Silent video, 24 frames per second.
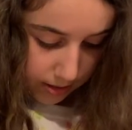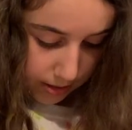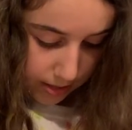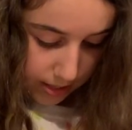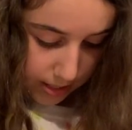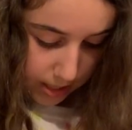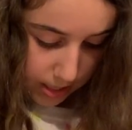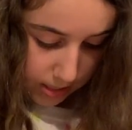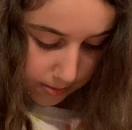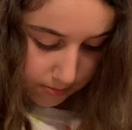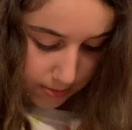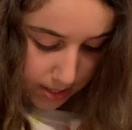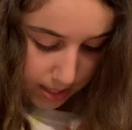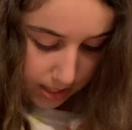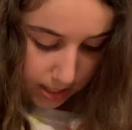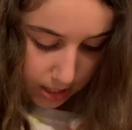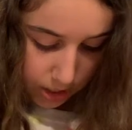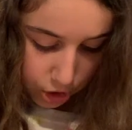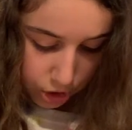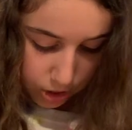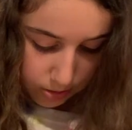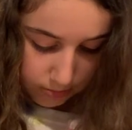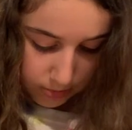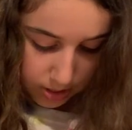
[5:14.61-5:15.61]
it is
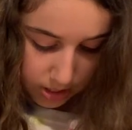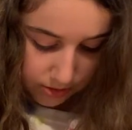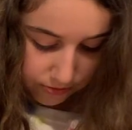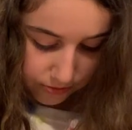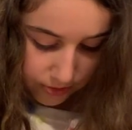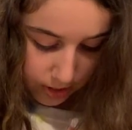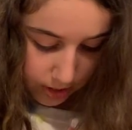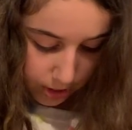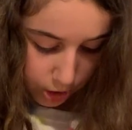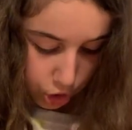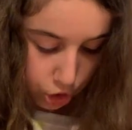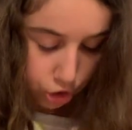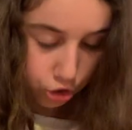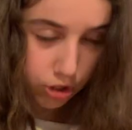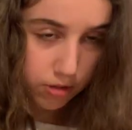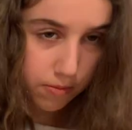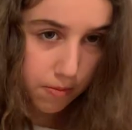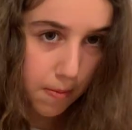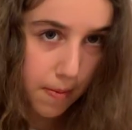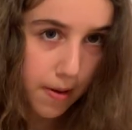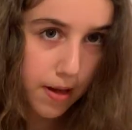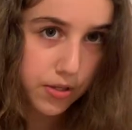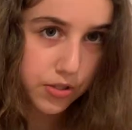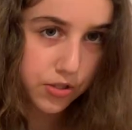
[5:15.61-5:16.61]
making gymnasts feel extreme
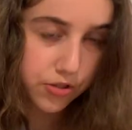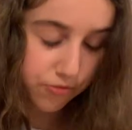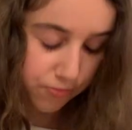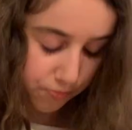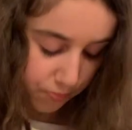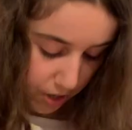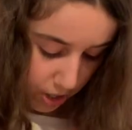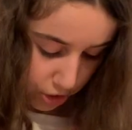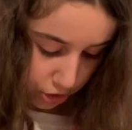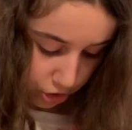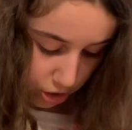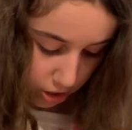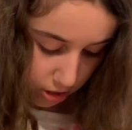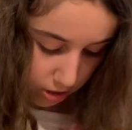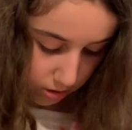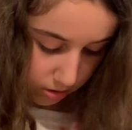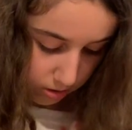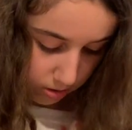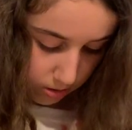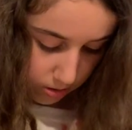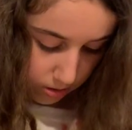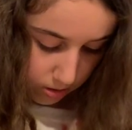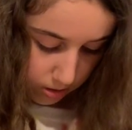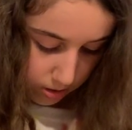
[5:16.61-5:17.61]
amounts of pressure.
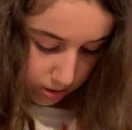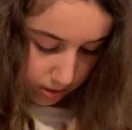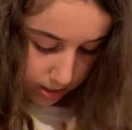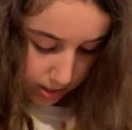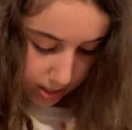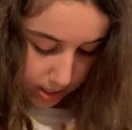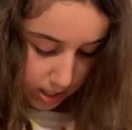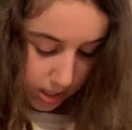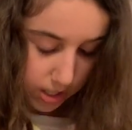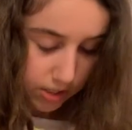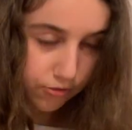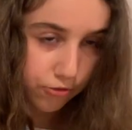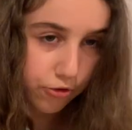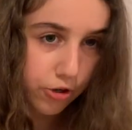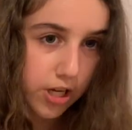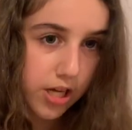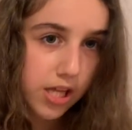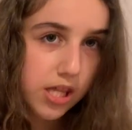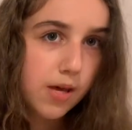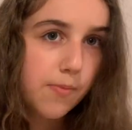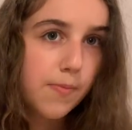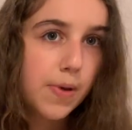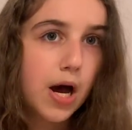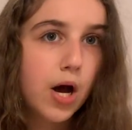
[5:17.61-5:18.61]
It is
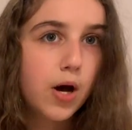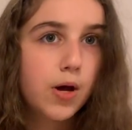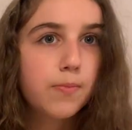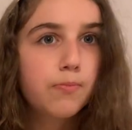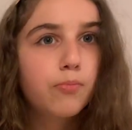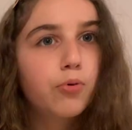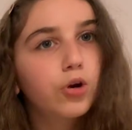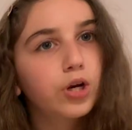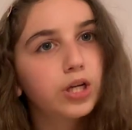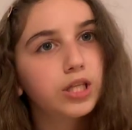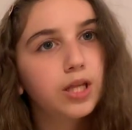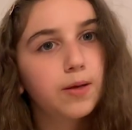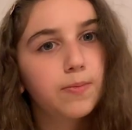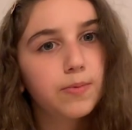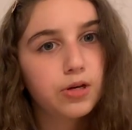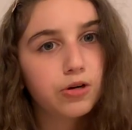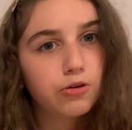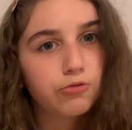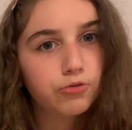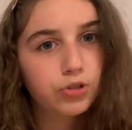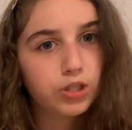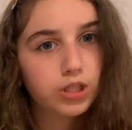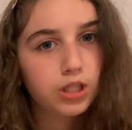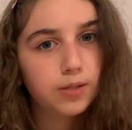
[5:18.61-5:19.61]
freaking them out and putting them in a
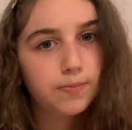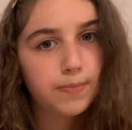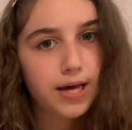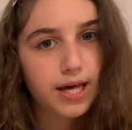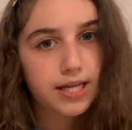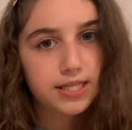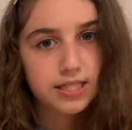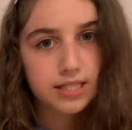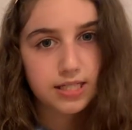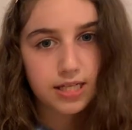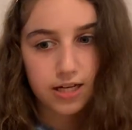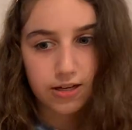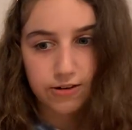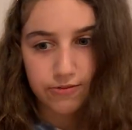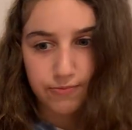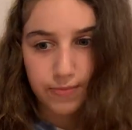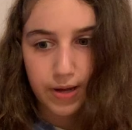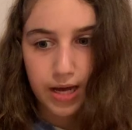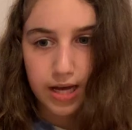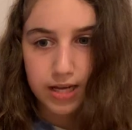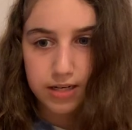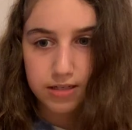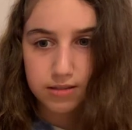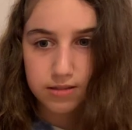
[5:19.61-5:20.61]
really bad state of
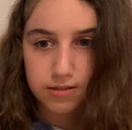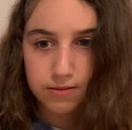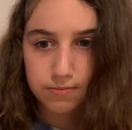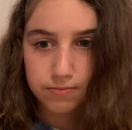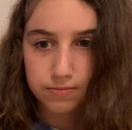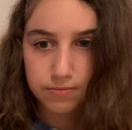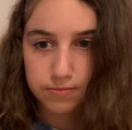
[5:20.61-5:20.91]
mind.